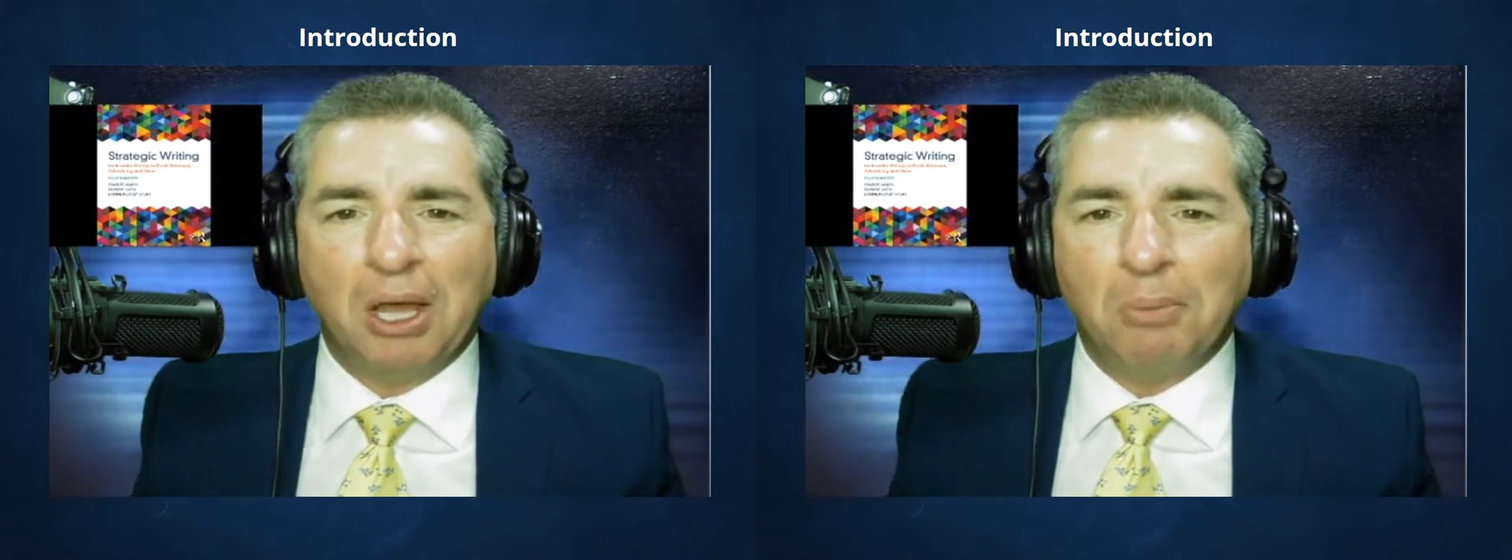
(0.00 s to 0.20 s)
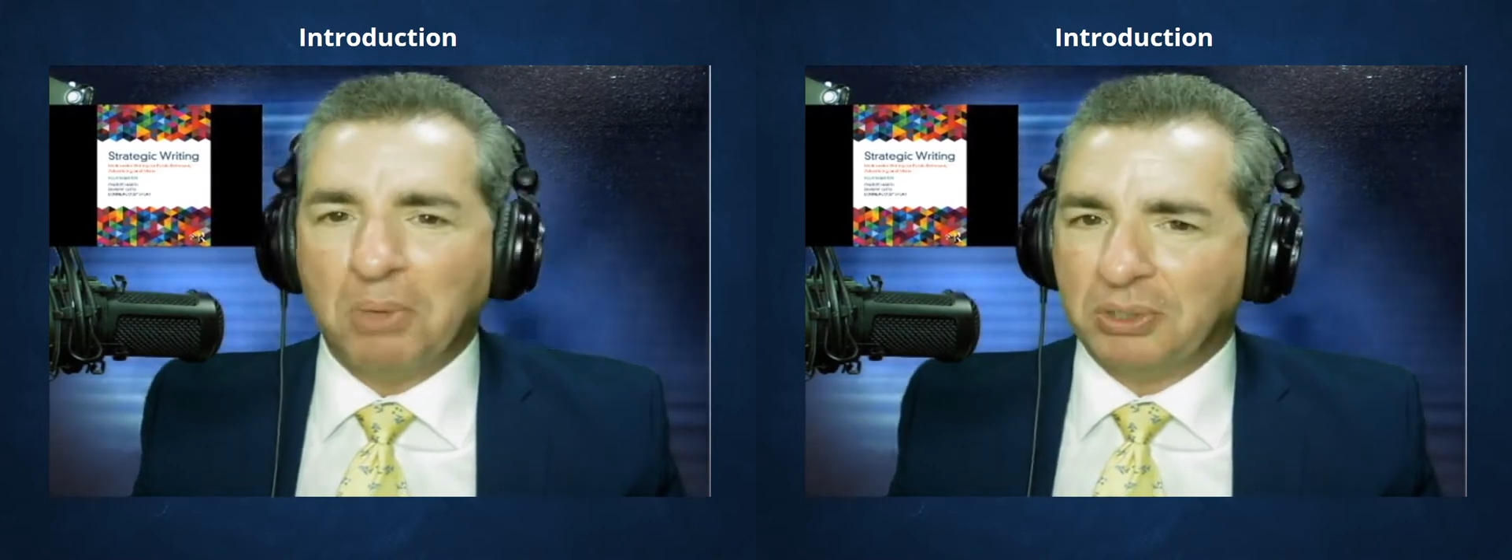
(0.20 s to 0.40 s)

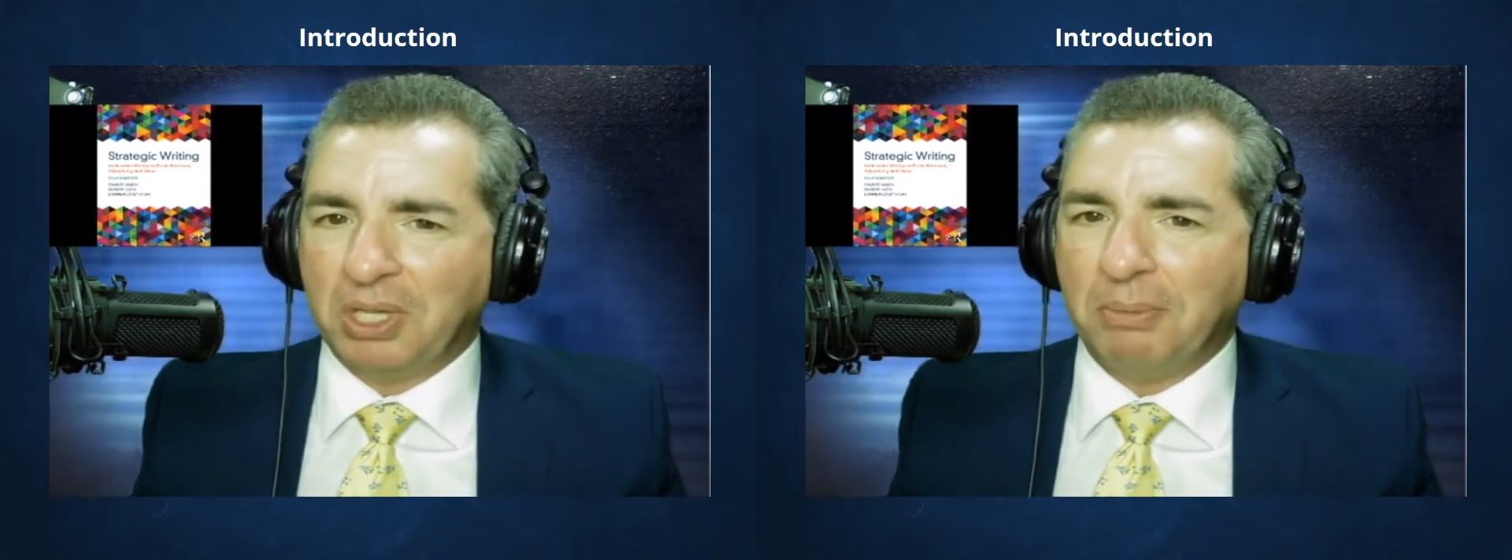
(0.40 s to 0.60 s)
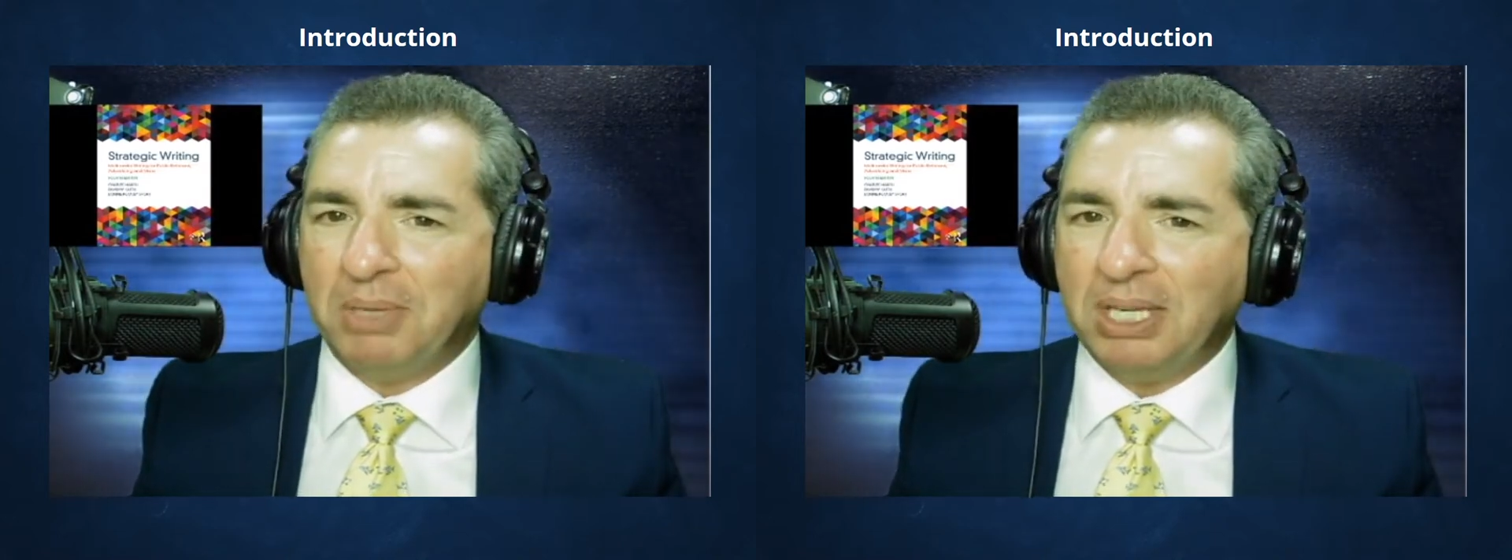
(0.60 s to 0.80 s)

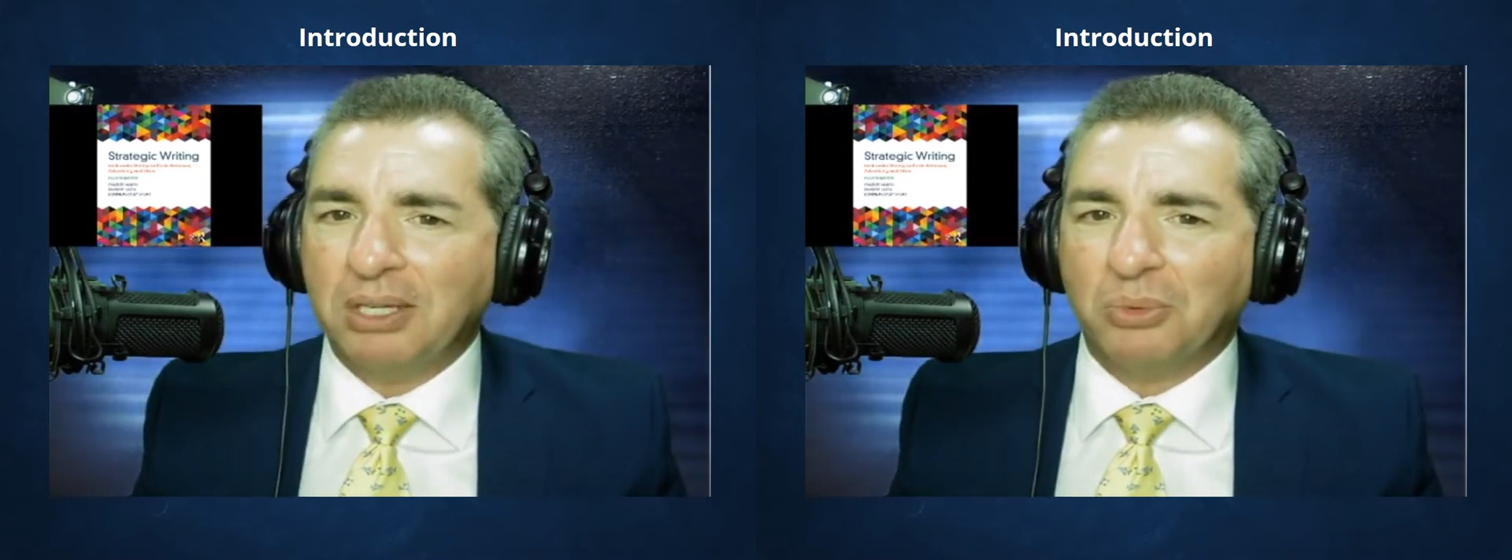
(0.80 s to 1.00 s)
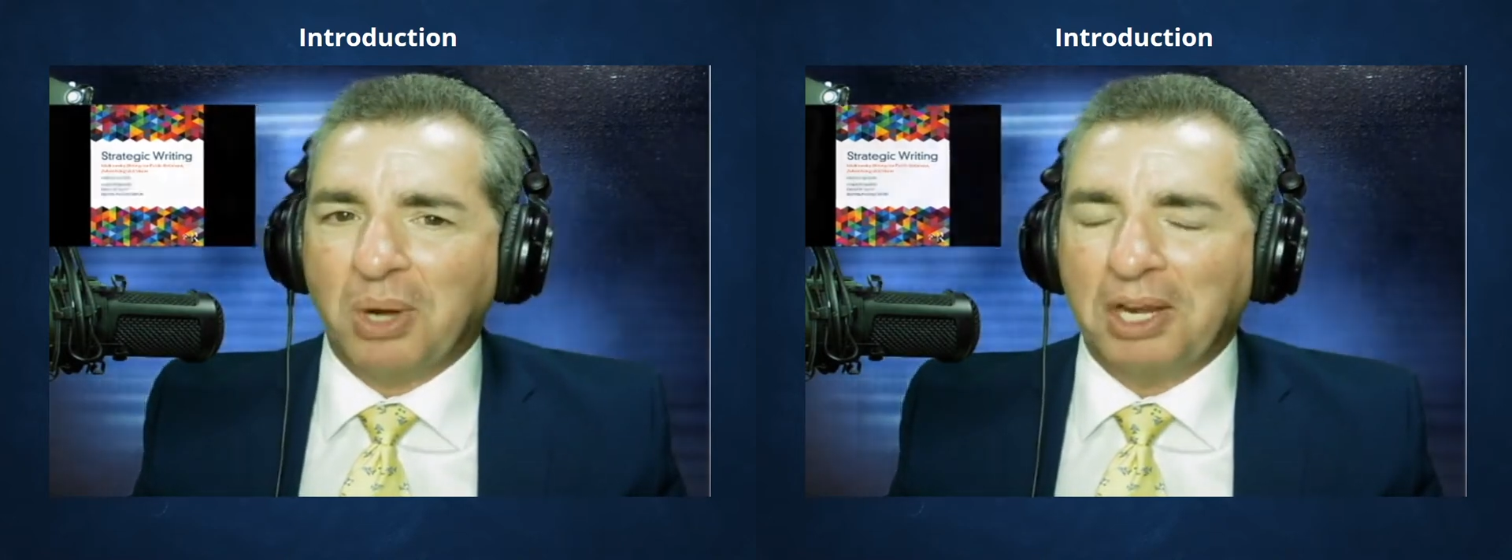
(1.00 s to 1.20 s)
multimedia
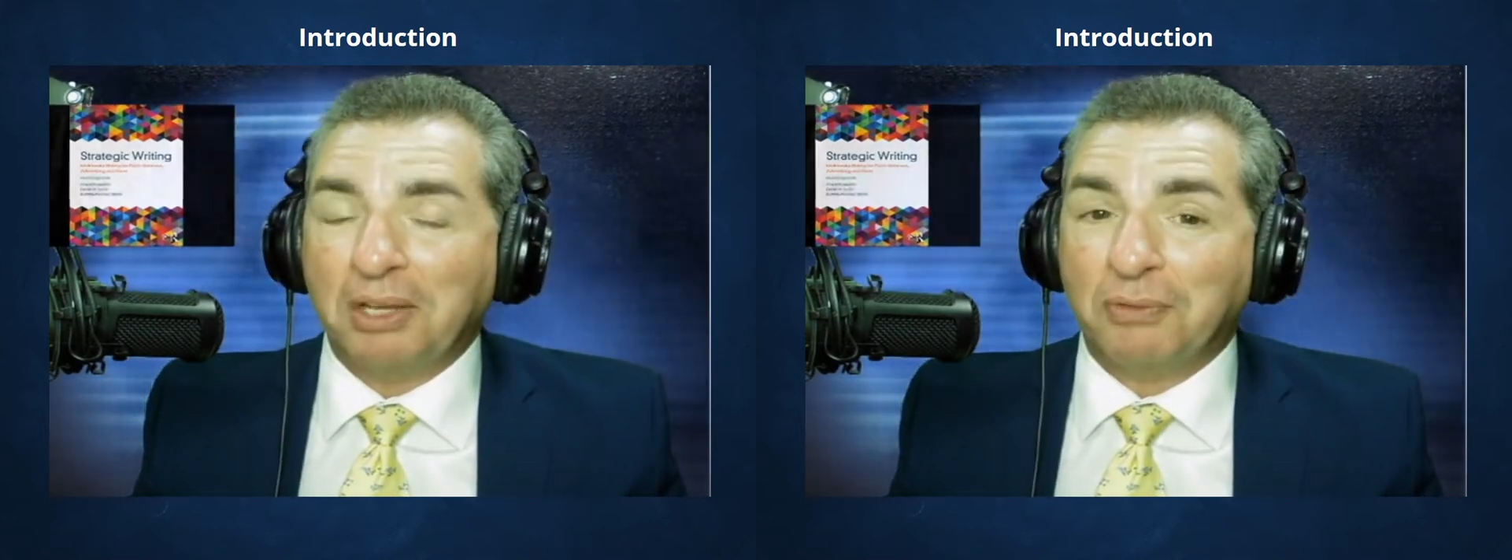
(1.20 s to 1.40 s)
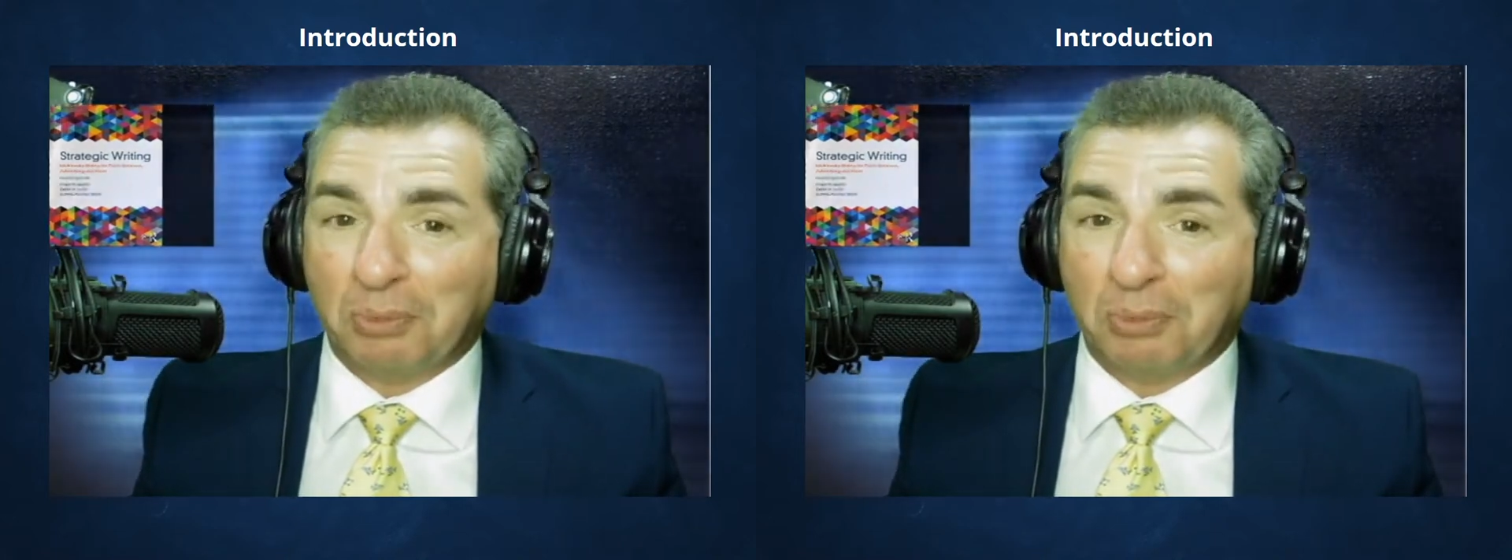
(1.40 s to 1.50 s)
writing for